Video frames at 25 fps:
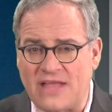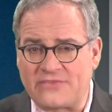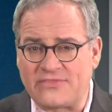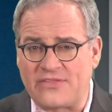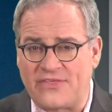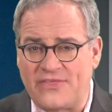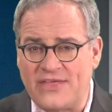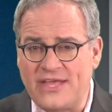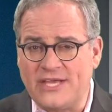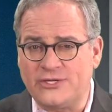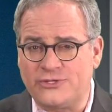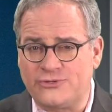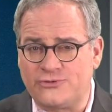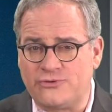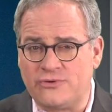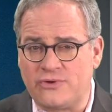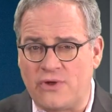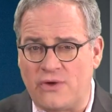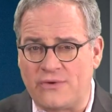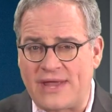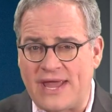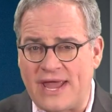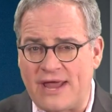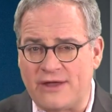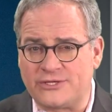The things
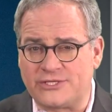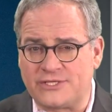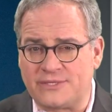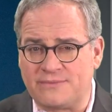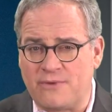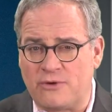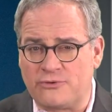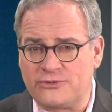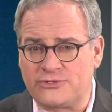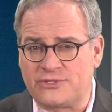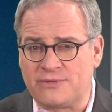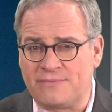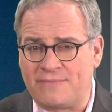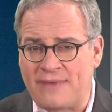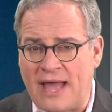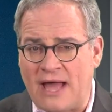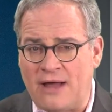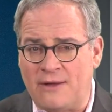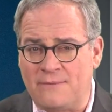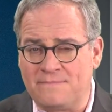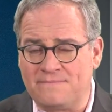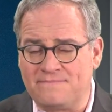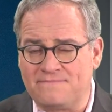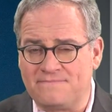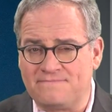Trudeau cares the most
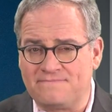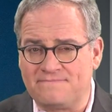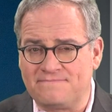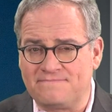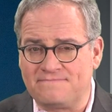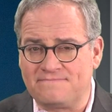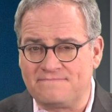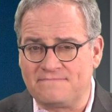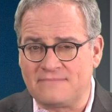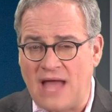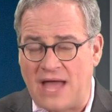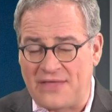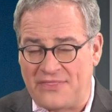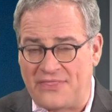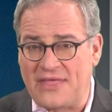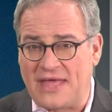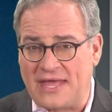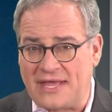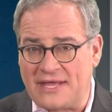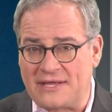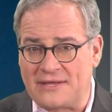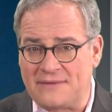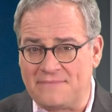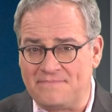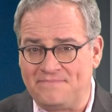about, I
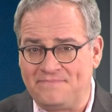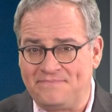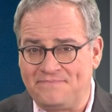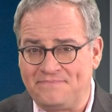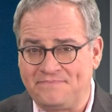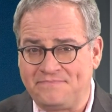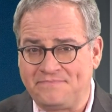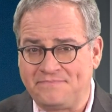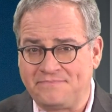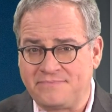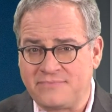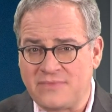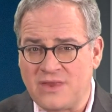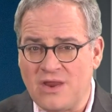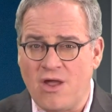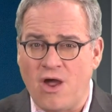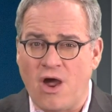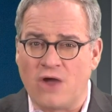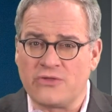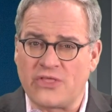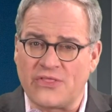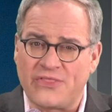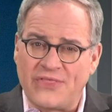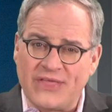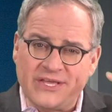think,
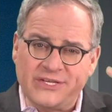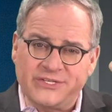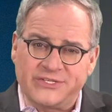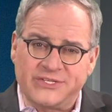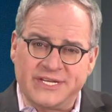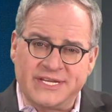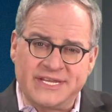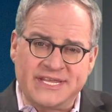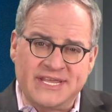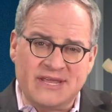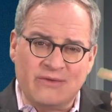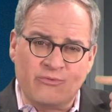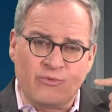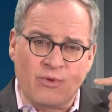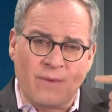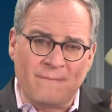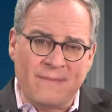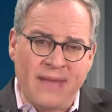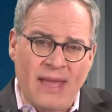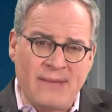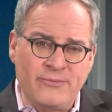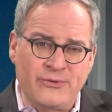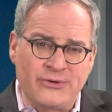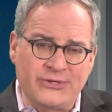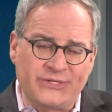are the things that he
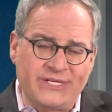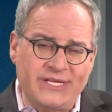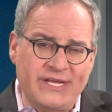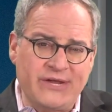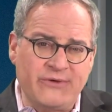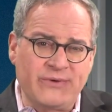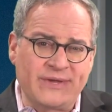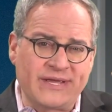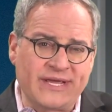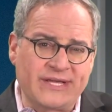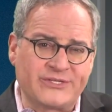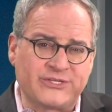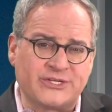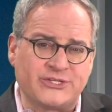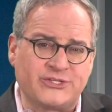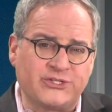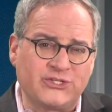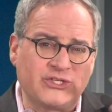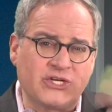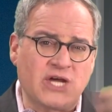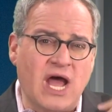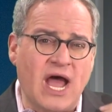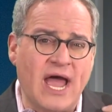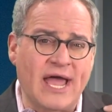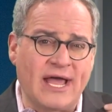remembers hearing as a
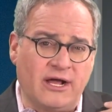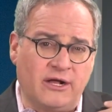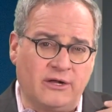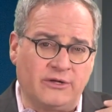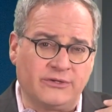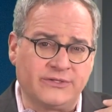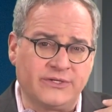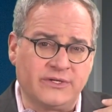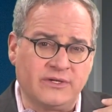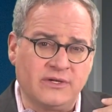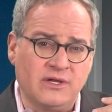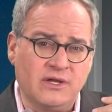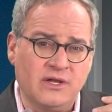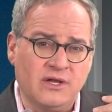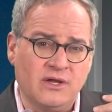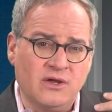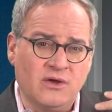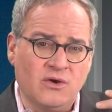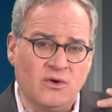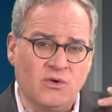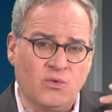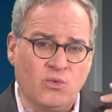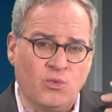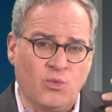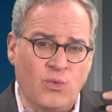child
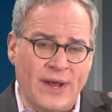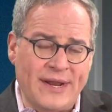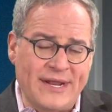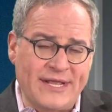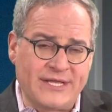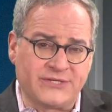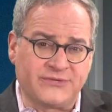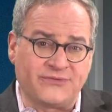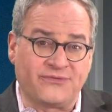when his